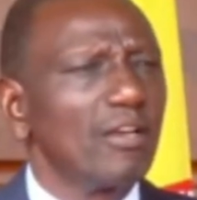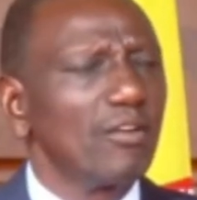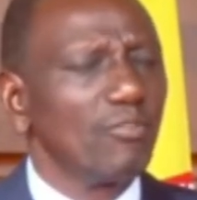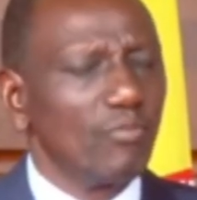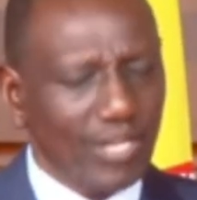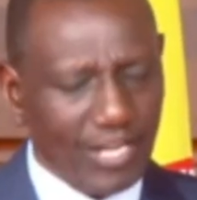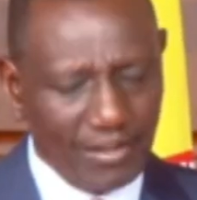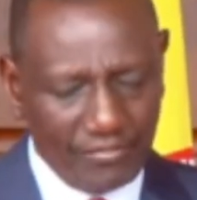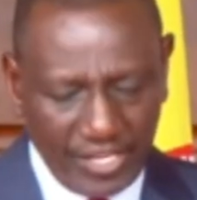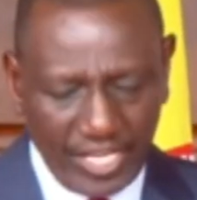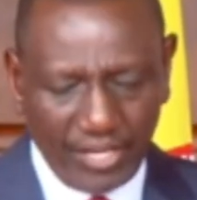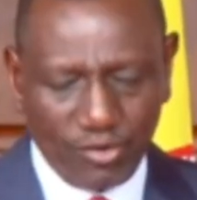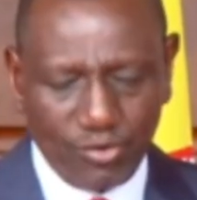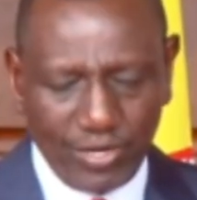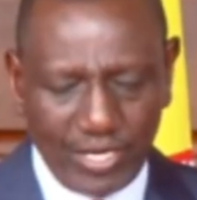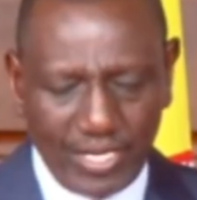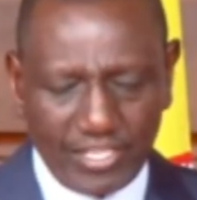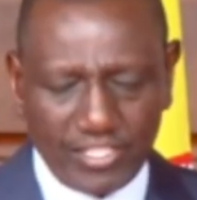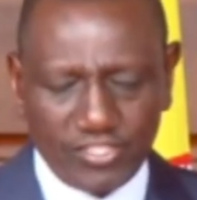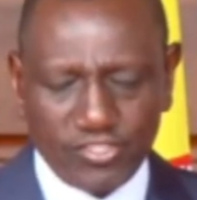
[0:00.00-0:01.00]
We have
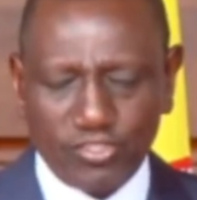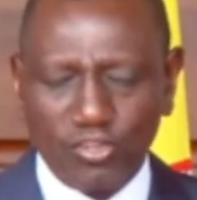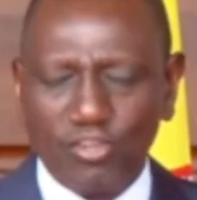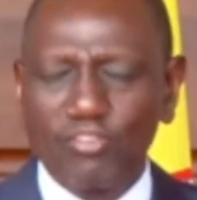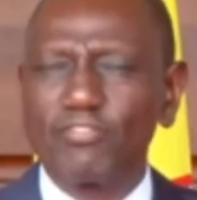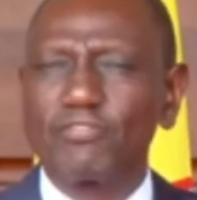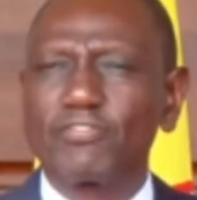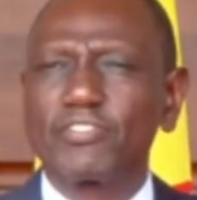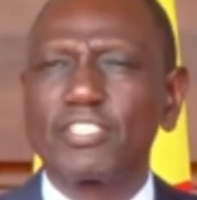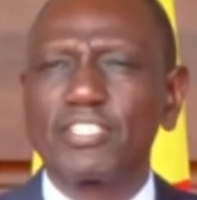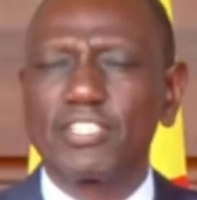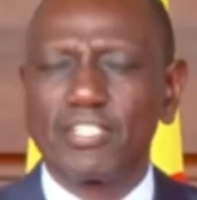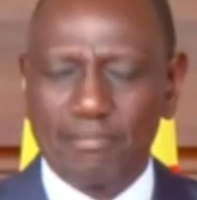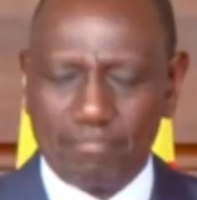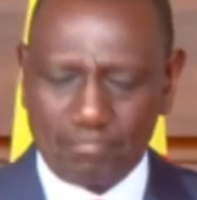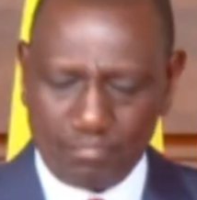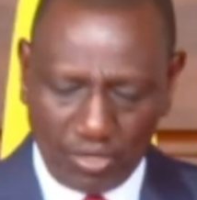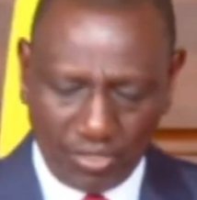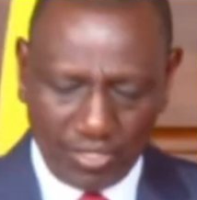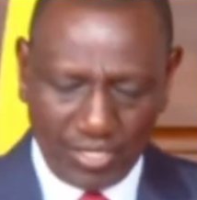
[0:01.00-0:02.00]
equally resolved
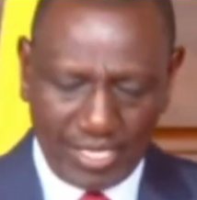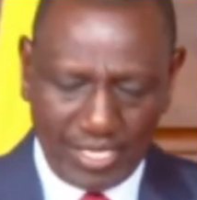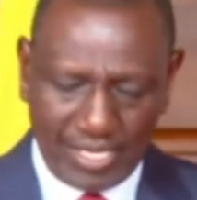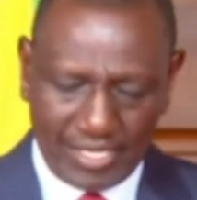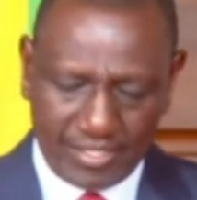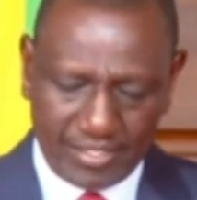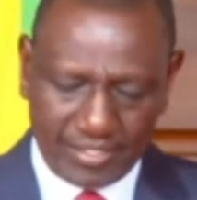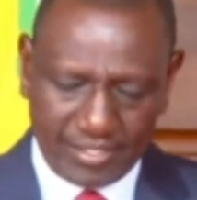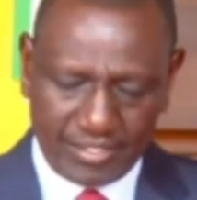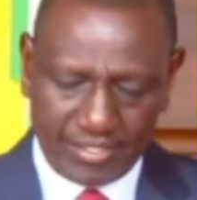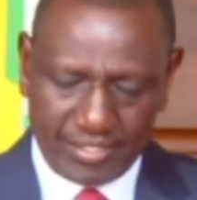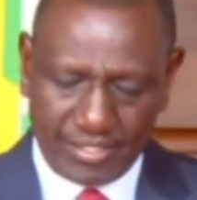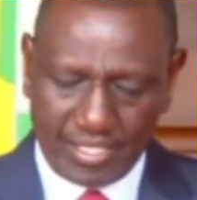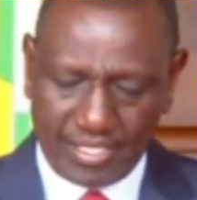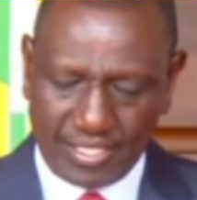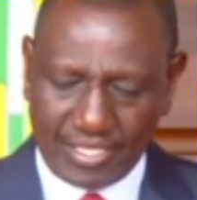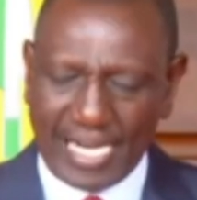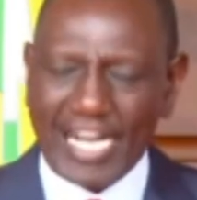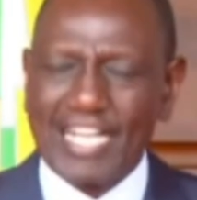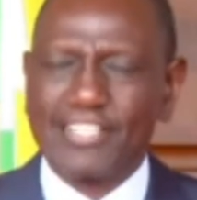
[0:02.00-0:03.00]
bottlenecks
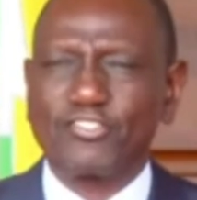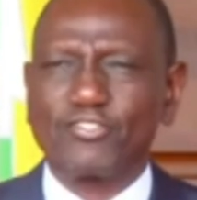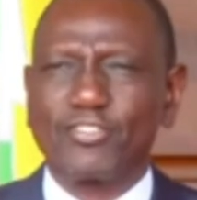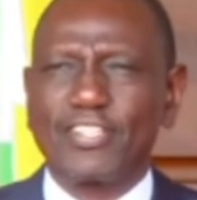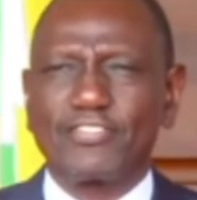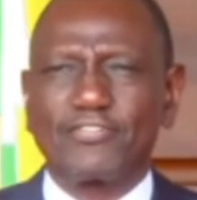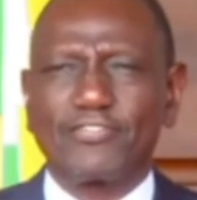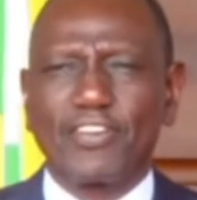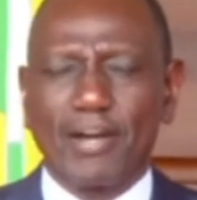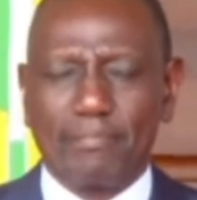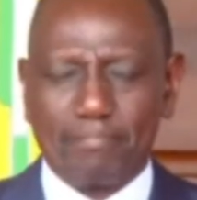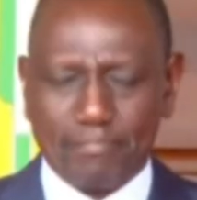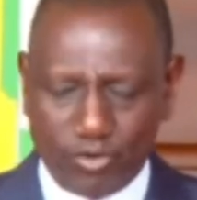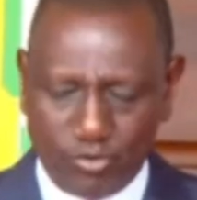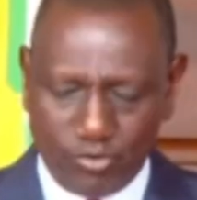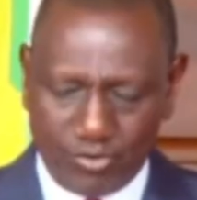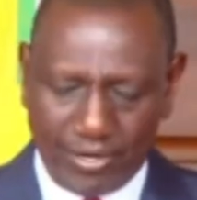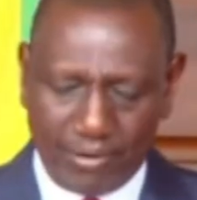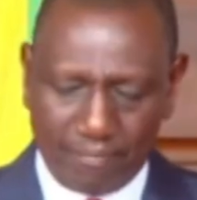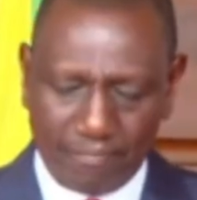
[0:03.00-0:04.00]
in cash transfer
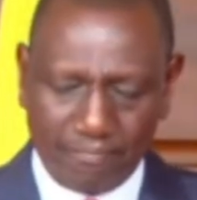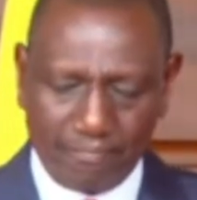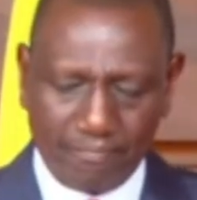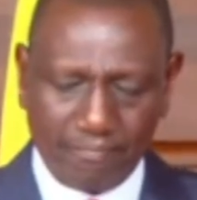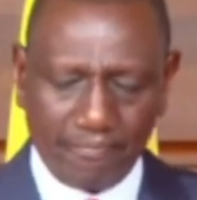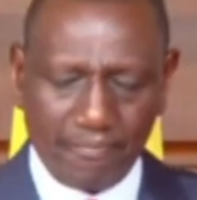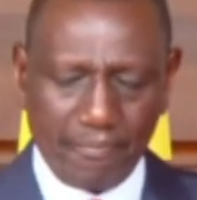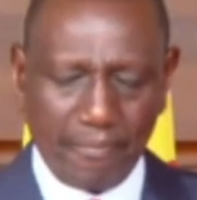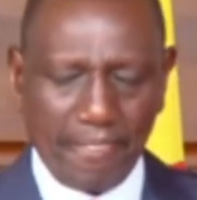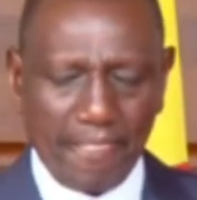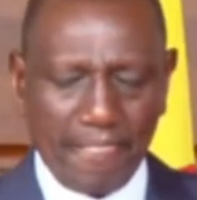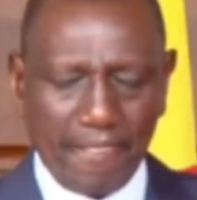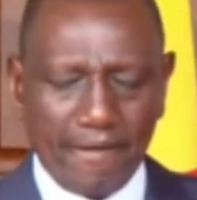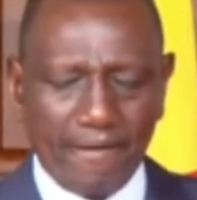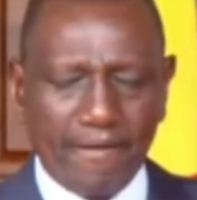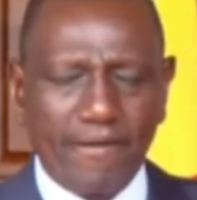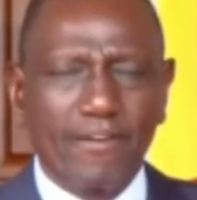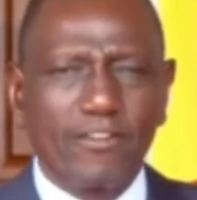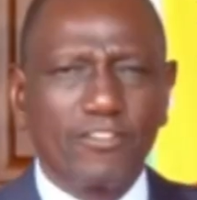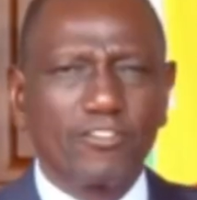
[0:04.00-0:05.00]
program
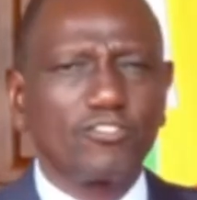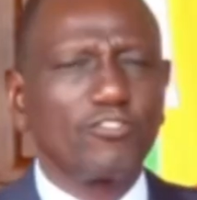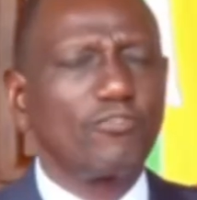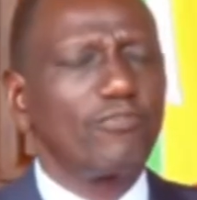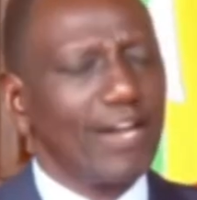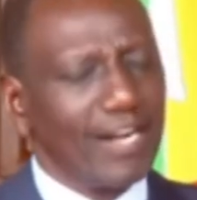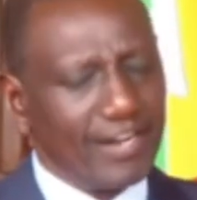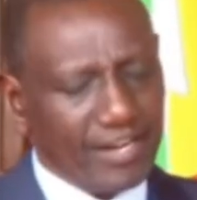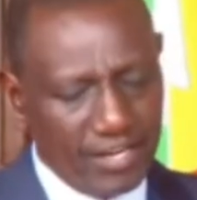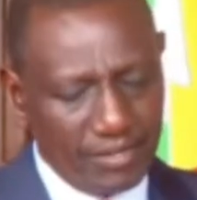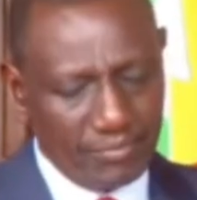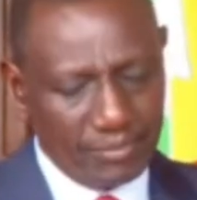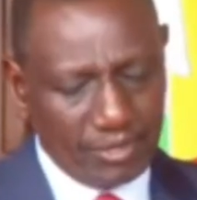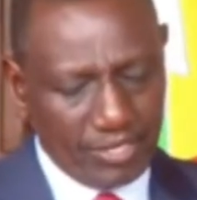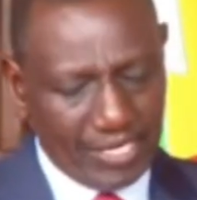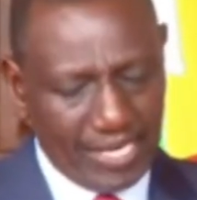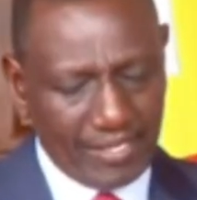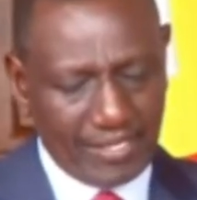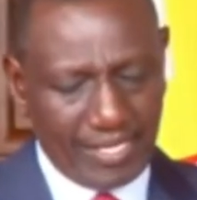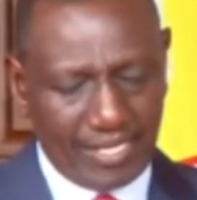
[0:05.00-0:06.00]
to vulnerable
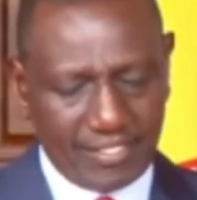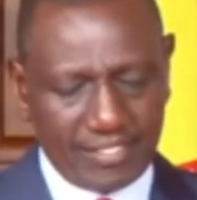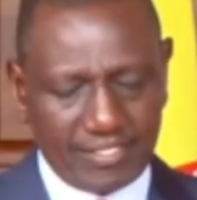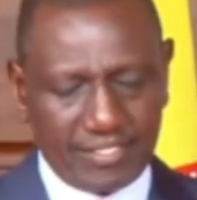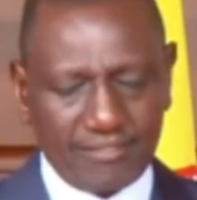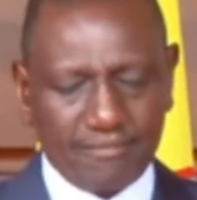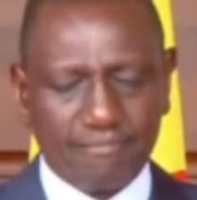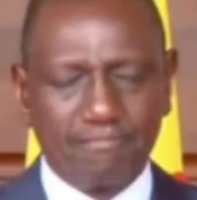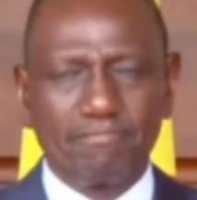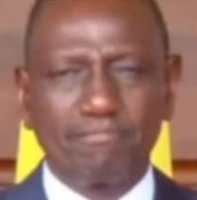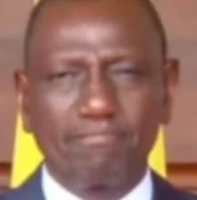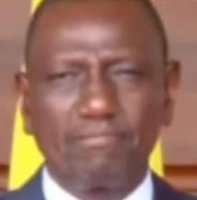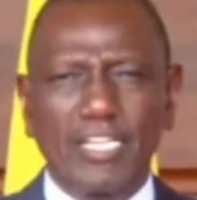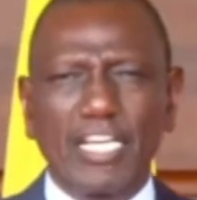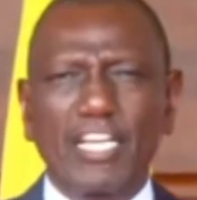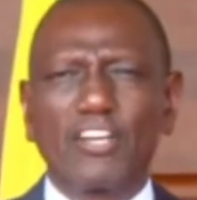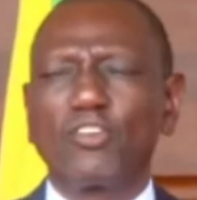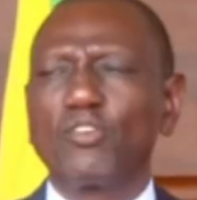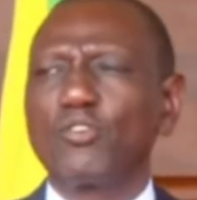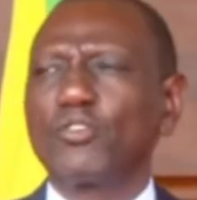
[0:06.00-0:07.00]
Kenyans,
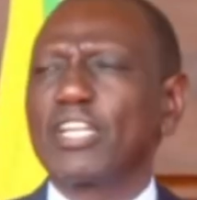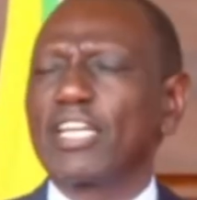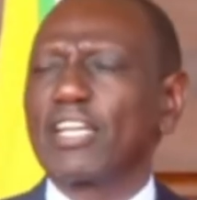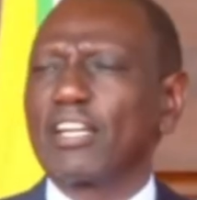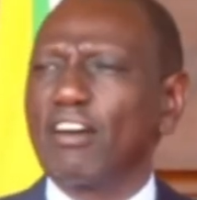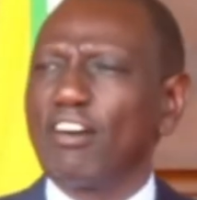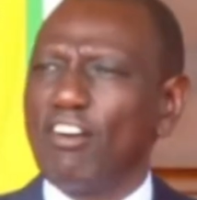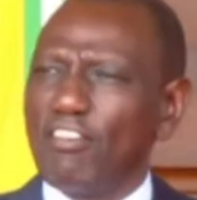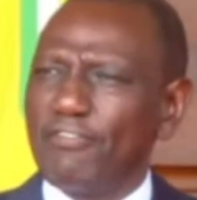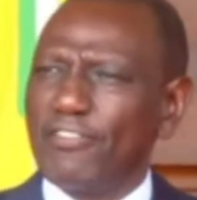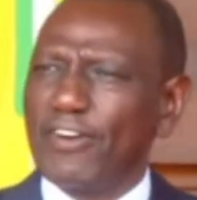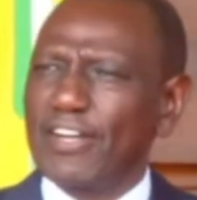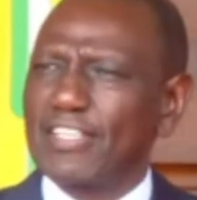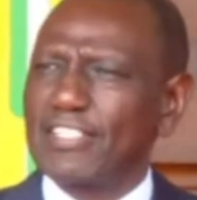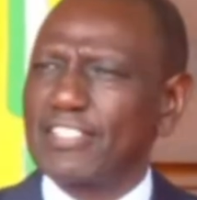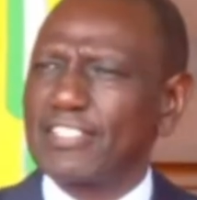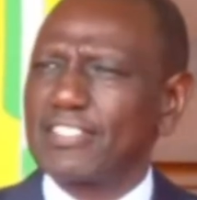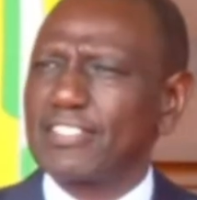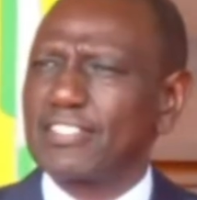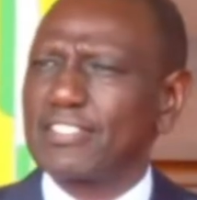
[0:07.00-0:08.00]
including
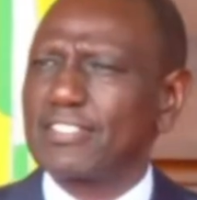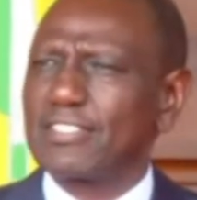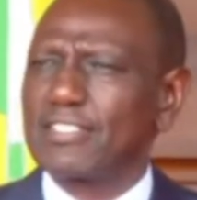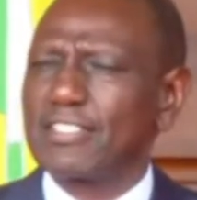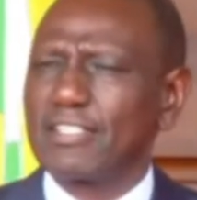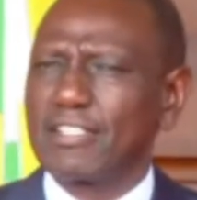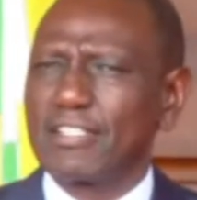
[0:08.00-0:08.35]
orphans,